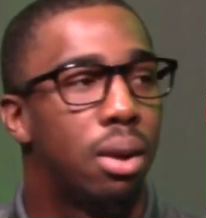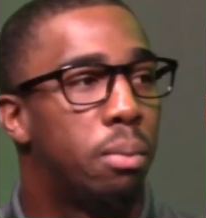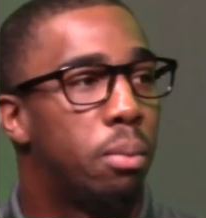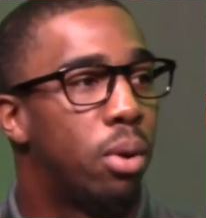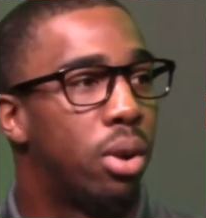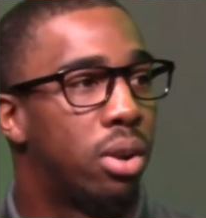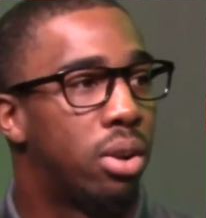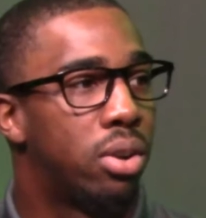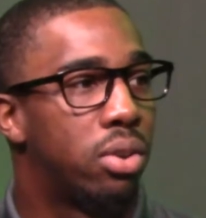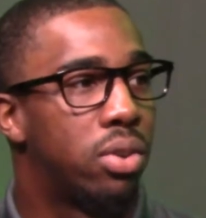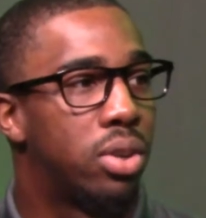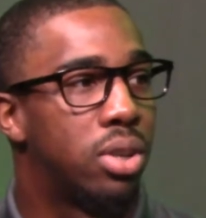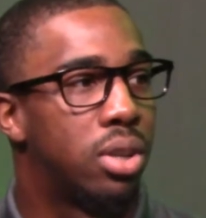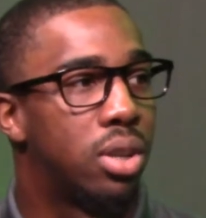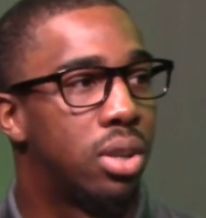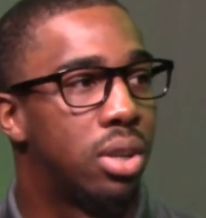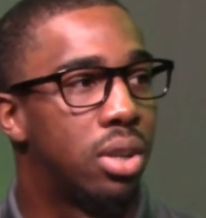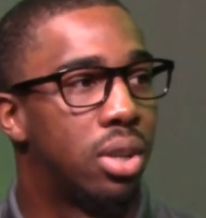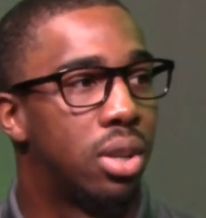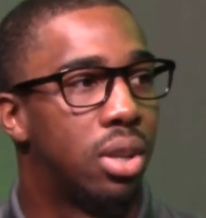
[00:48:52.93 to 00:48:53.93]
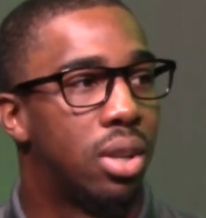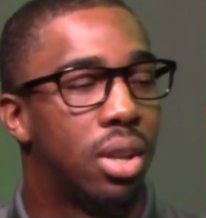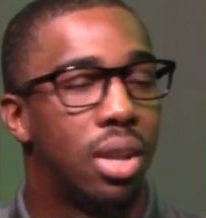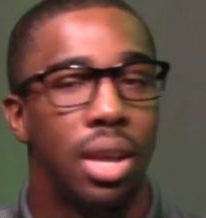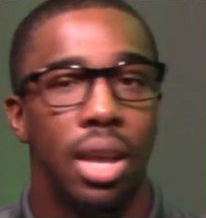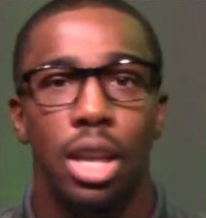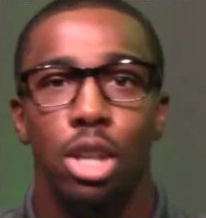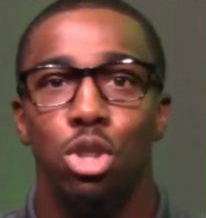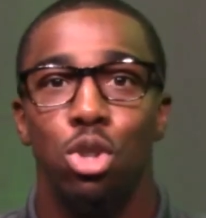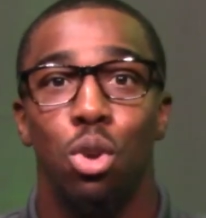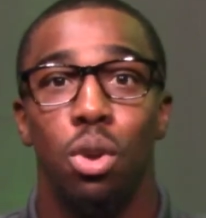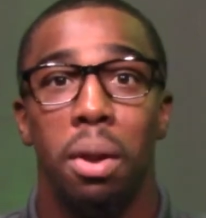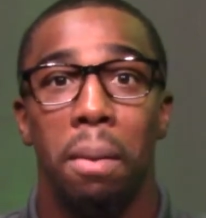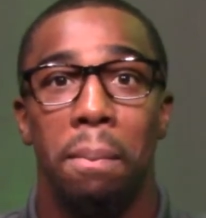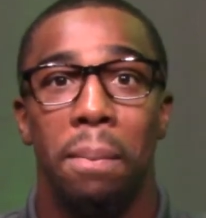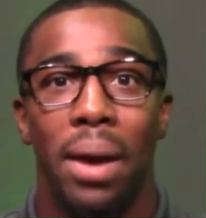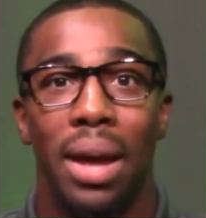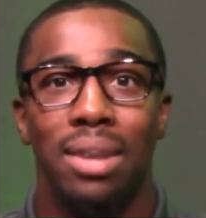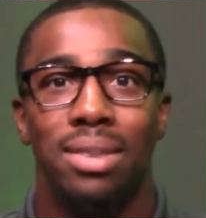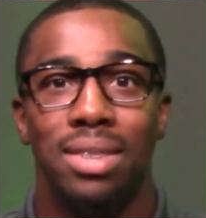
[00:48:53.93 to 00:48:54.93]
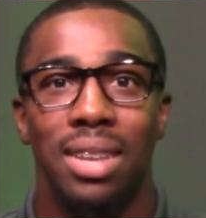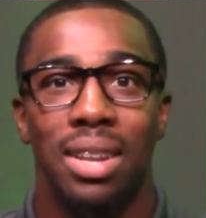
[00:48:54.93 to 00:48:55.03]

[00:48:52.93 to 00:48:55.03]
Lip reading: Come on, Regina. He's doing the best